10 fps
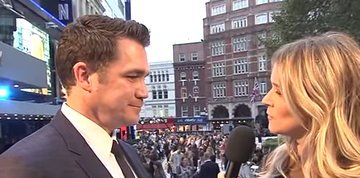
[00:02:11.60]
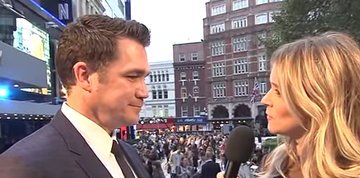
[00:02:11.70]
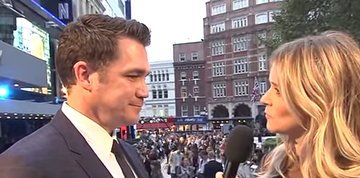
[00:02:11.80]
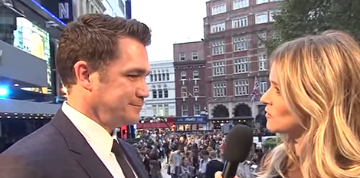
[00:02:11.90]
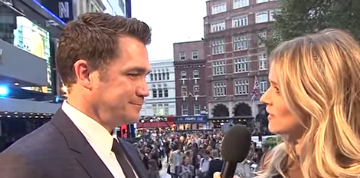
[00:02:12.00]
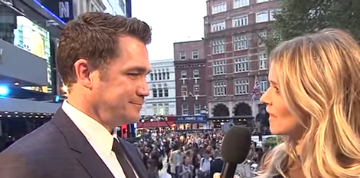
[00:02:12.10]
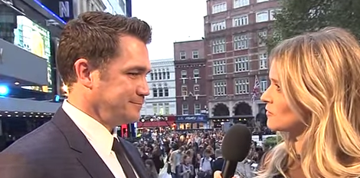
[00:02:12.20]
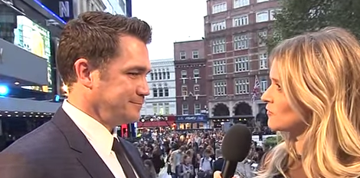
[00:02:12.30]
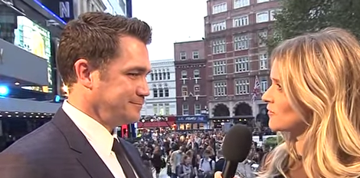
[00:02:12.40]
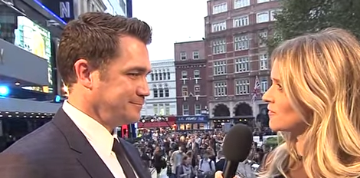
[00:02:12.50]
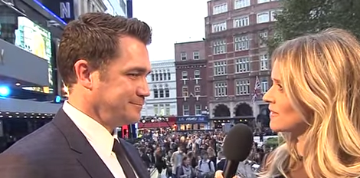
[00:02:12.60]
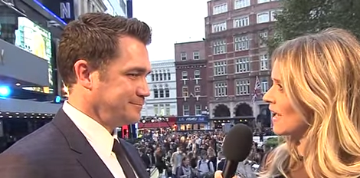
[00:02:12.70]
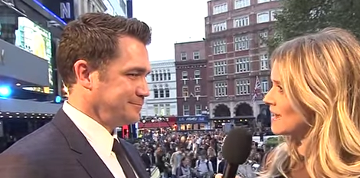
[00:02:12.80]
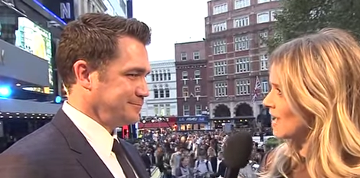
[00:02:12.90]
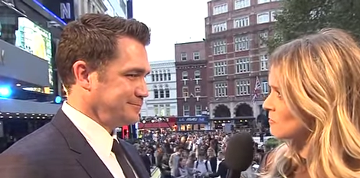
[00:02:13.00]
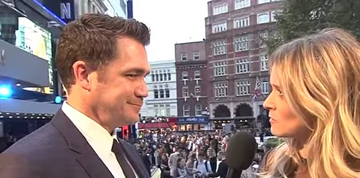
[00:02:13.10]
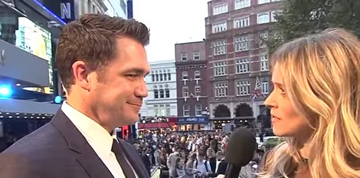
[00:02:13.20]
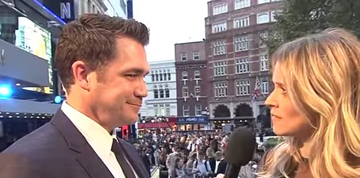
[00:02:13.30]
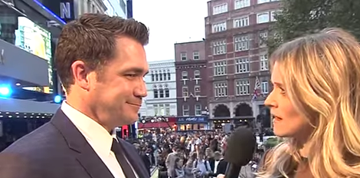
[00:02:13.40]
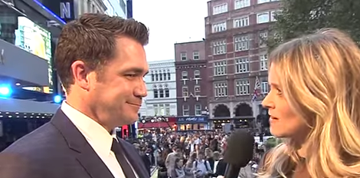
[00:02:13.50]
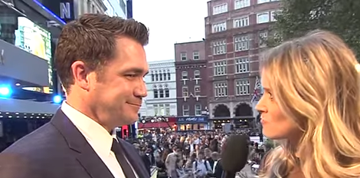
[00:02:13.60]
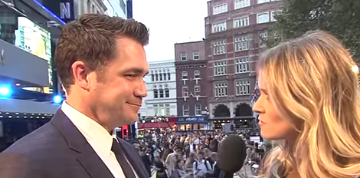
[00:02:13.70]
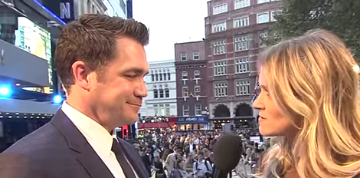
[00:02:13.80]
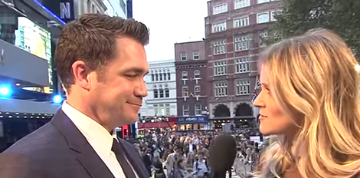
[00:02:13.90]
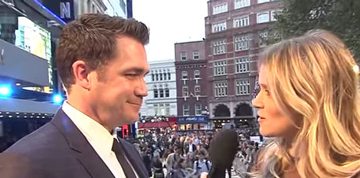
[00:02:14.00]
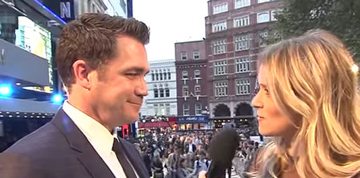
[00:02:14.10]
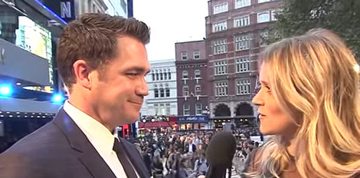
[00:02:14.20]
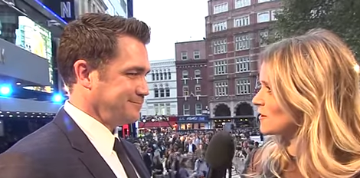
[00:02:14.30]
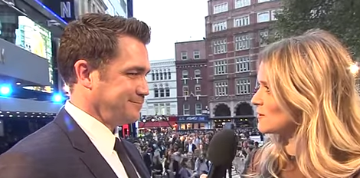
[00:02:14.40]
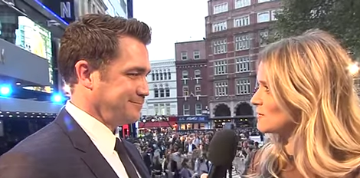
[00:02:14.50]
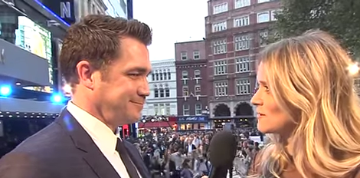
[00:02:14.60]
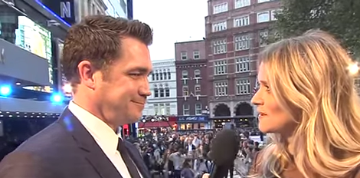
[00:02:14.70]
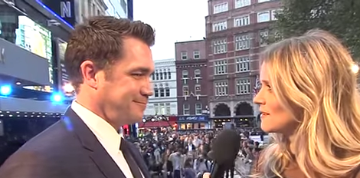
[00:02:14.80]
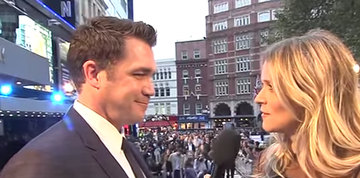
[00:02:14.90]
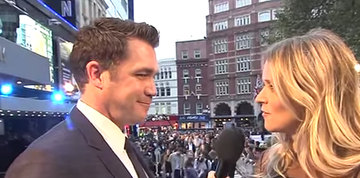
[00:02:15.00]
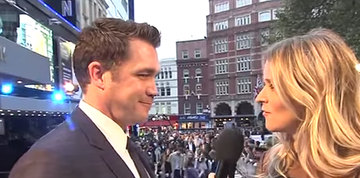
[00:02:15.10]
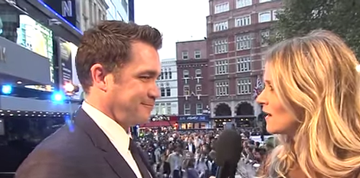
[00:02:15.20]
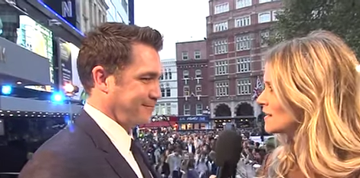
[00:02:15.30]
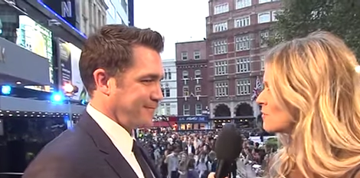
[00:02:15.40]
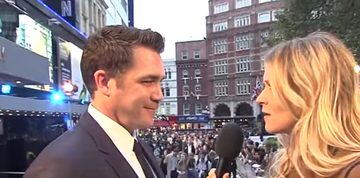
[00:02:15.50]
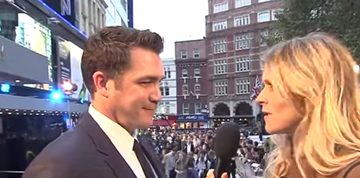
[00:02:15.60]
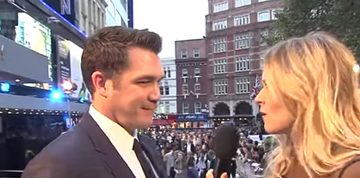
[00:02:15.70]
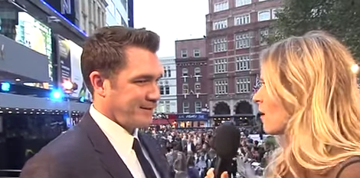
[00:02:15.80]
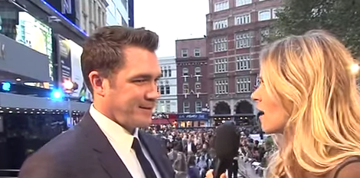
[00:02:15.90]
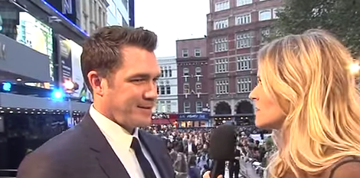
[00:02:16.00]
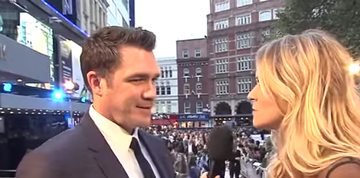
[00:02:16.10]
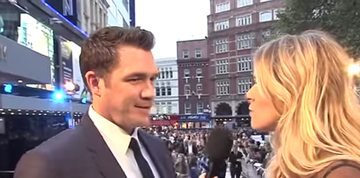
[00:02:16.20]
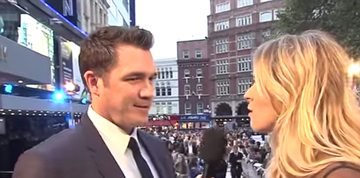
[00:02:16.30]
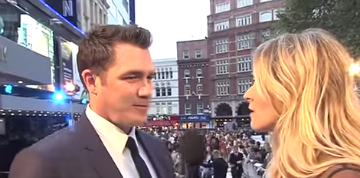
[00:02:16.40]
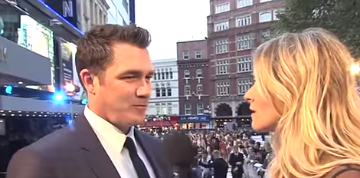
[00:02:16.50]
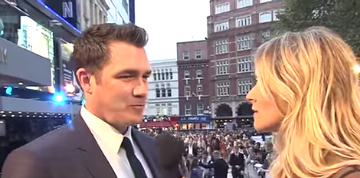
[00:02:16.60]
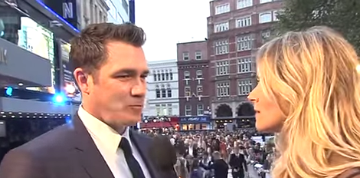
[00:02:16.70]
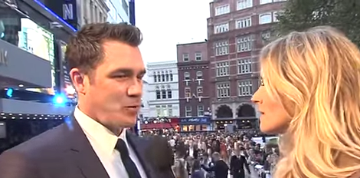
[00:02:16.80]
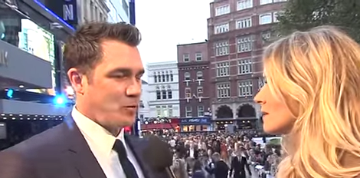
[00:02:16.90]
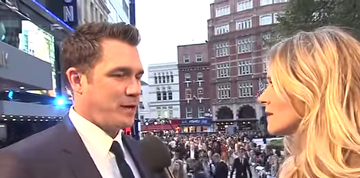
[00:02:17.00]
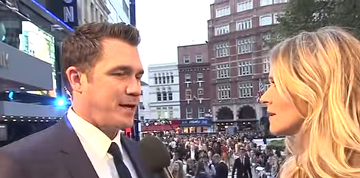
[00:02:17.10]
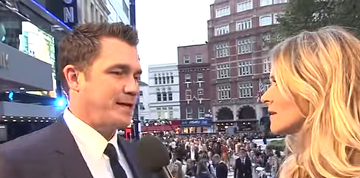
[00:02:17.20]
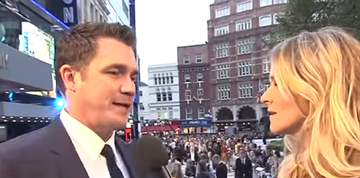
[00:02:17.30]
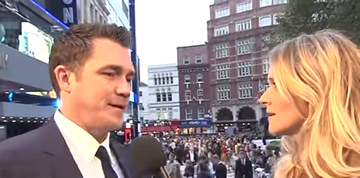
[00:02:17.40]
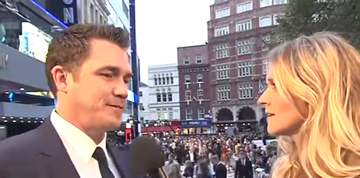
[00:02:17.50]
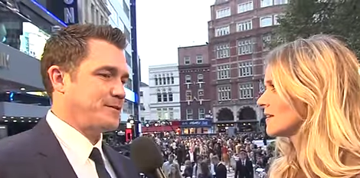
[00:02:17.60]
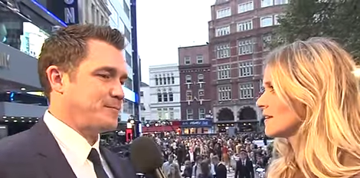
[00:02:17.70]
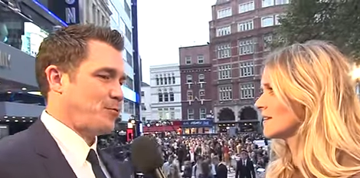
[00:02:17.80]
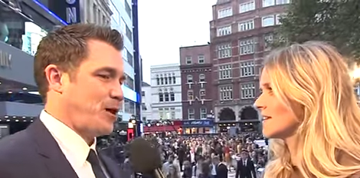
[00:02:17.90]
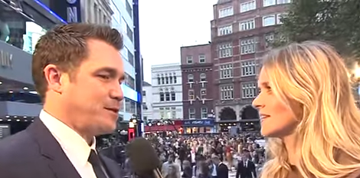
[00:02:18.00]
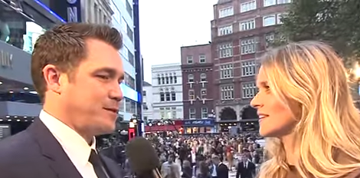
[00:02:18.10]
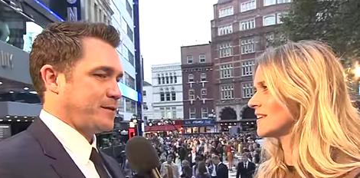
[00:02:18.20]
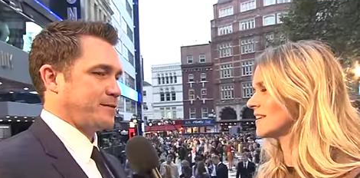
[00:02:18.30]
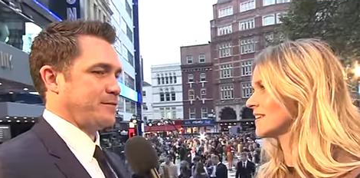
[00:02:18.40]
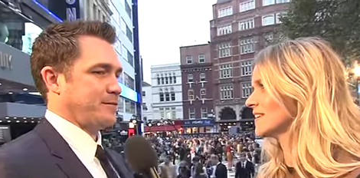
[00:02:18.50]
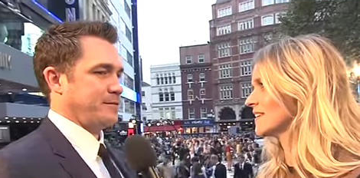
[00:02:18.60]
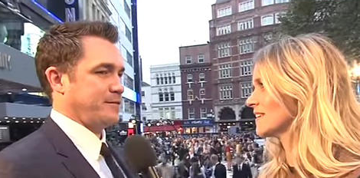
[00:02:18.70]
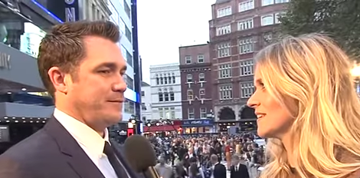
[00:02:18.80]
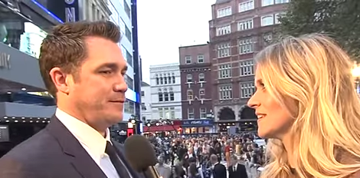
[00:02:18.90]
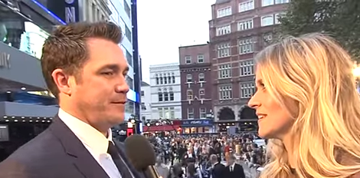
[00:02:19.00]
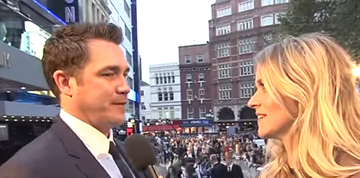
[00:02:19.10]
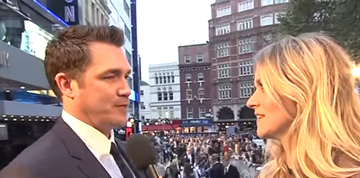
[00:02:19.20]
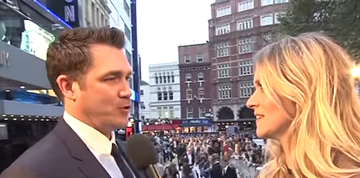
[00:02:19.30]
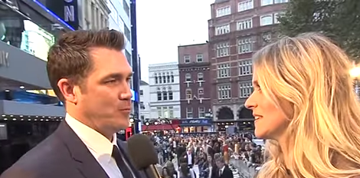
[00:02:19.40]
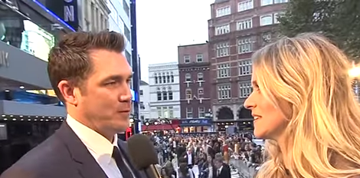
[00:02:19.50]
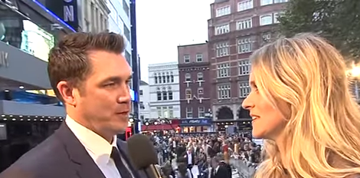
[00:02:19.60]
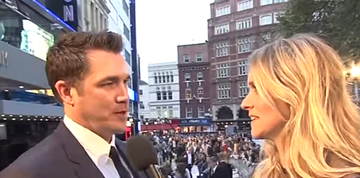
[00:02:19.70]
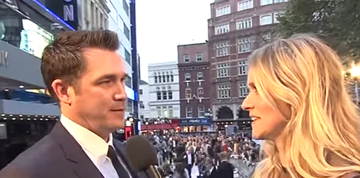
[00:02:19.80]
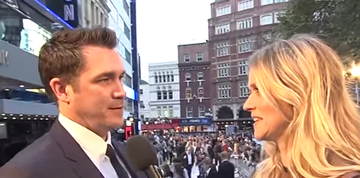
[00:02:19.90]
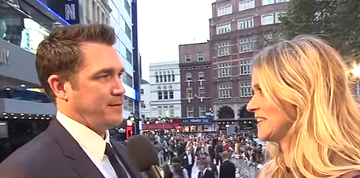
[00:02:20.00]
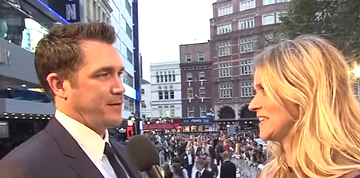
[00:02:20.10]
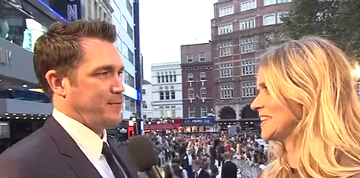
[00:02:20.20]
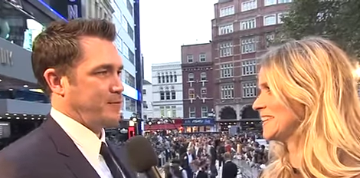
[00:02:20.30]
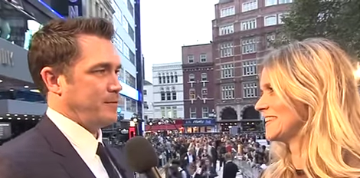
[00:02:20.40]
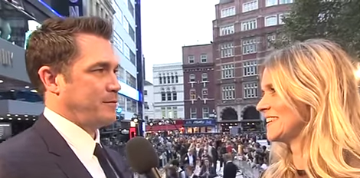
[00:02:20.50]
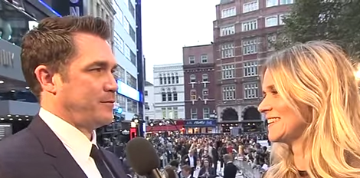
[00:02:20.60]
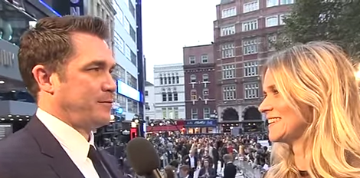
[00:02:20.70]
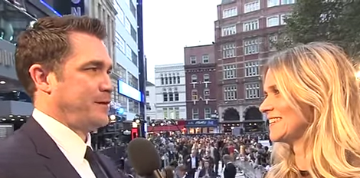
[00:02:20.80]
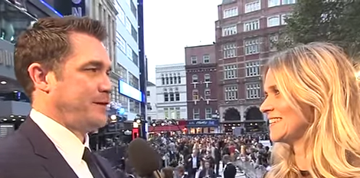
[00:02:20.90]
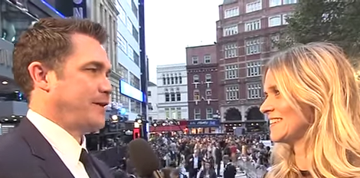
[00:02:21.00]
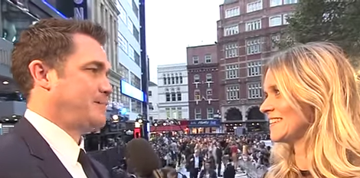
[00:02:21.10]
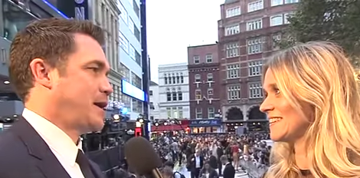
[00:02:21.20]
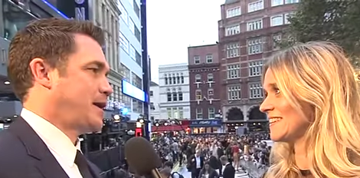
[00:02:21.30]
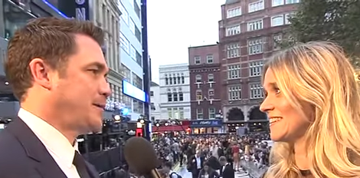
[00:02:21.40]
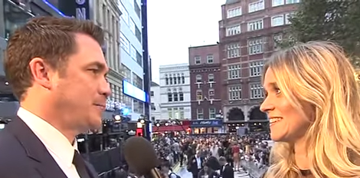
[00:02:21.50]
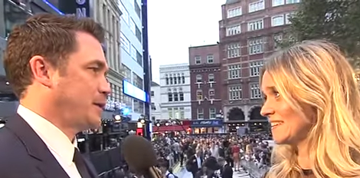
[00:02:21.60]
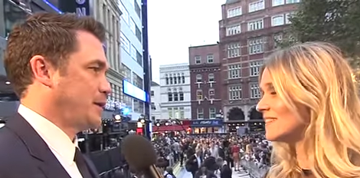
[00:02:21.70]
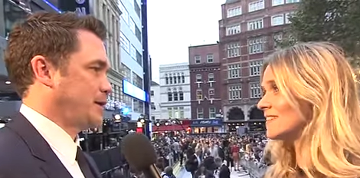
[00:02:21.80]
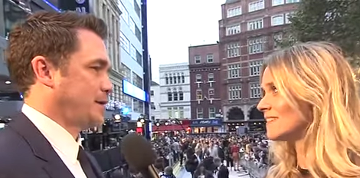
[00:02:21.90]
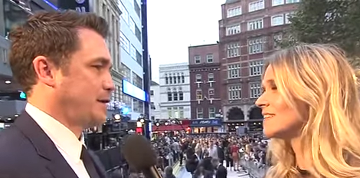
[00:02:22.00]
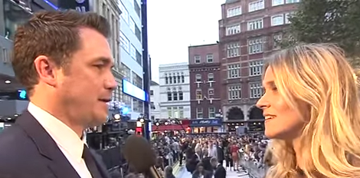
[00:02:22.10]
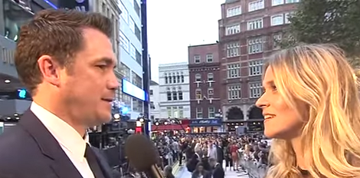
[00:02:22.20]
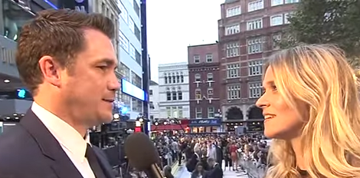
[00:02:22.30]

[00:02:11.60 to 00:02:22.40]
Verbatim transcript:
Speaker 1: Was it a case of getting Emily and then everyone sort of, you know, fitted around that, or how did it work?
Speaker 2: Well, when I came to the project, they told me that they were thinking about Emily, and I